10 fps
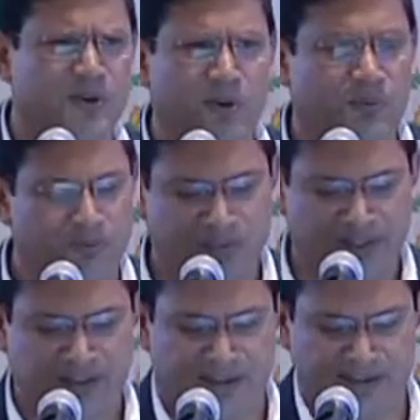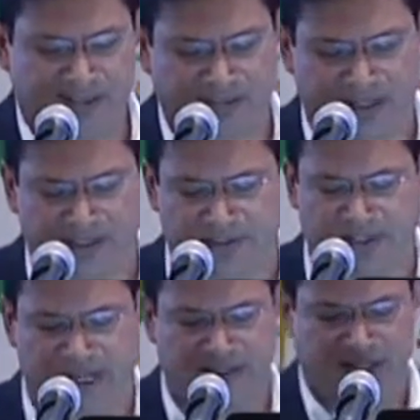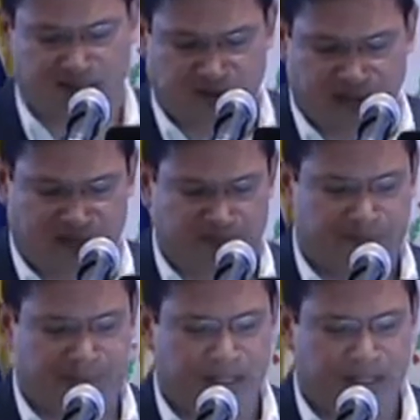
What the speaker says: So these are the three ideas we have.